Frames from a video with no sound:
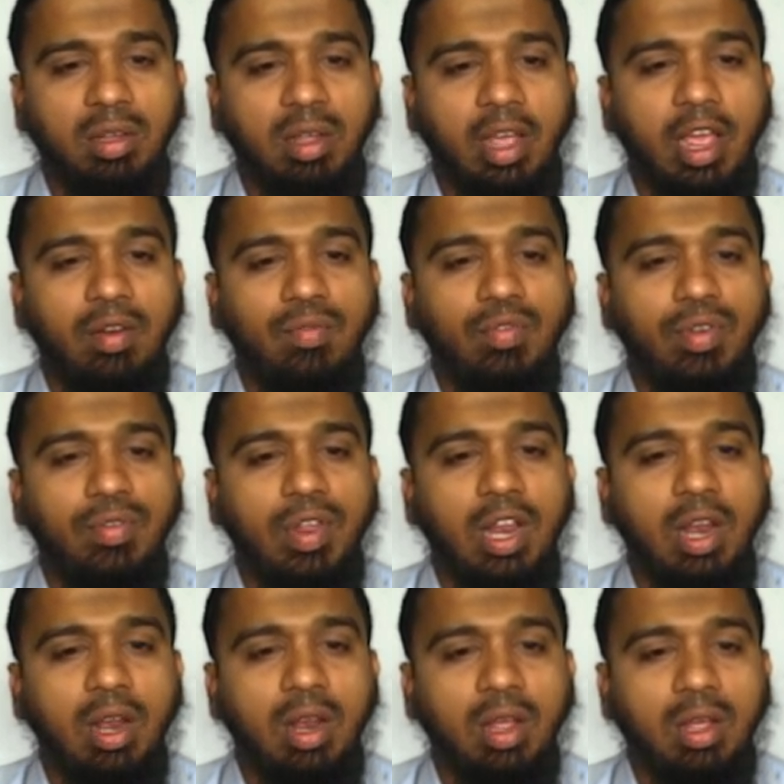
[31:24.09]
and we
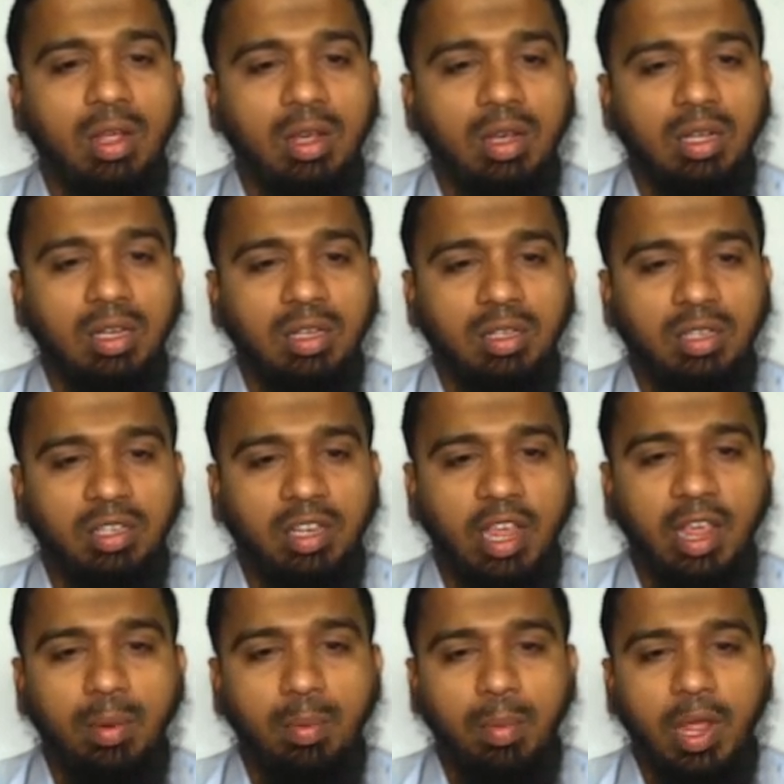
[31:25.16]
will
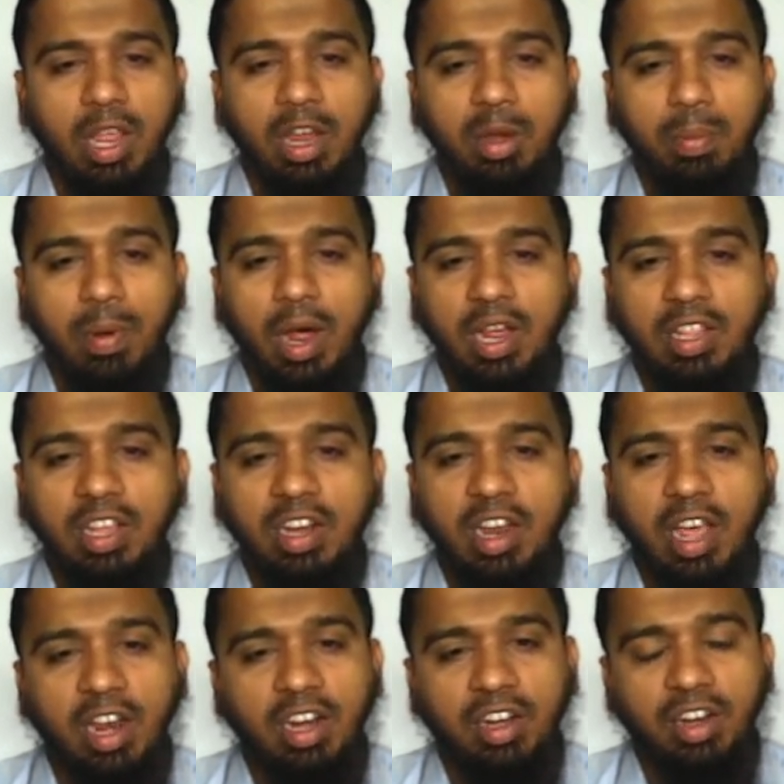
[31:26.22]
say made by the
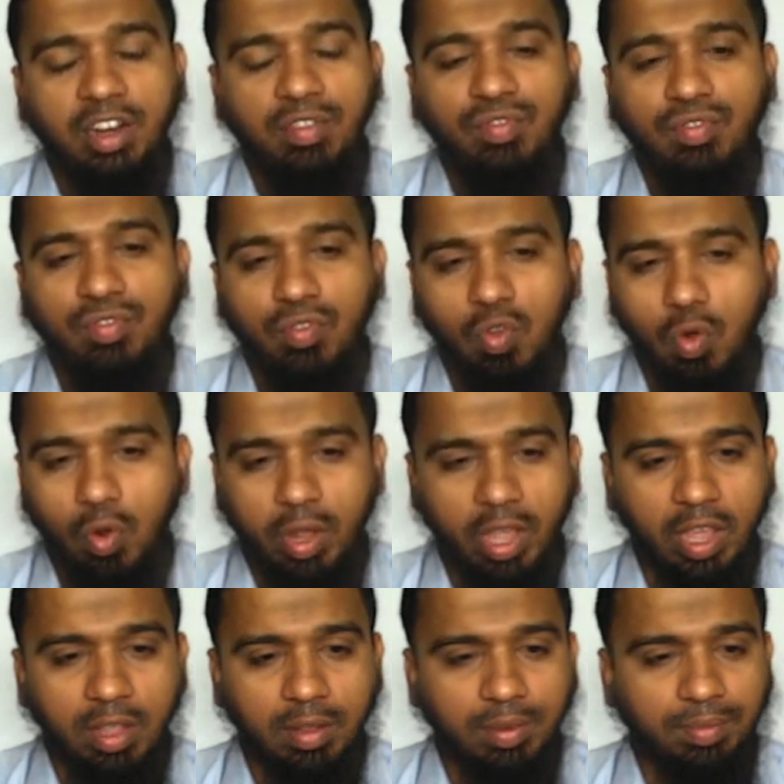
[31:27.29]
directive.
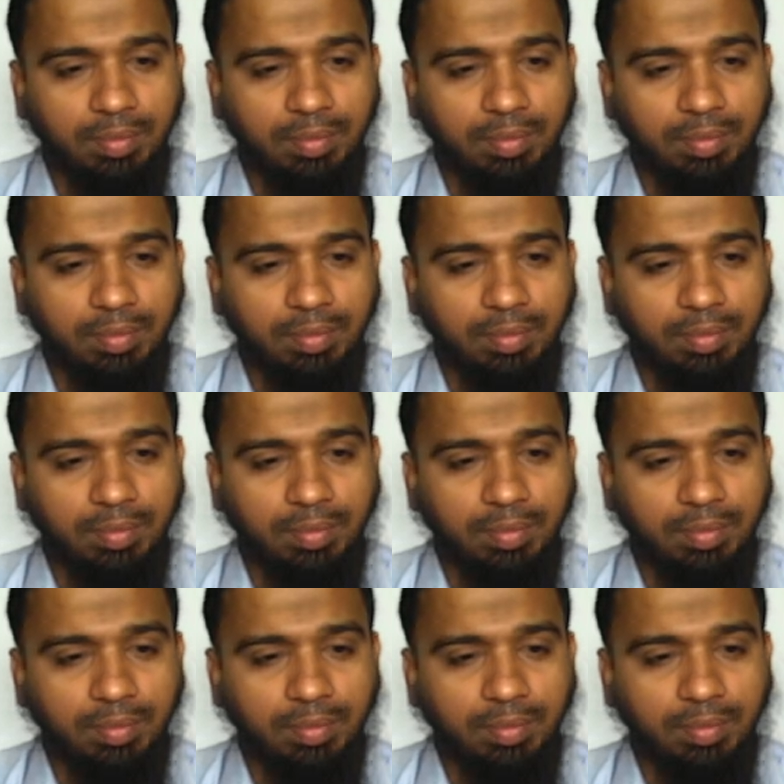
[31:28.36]
Okay,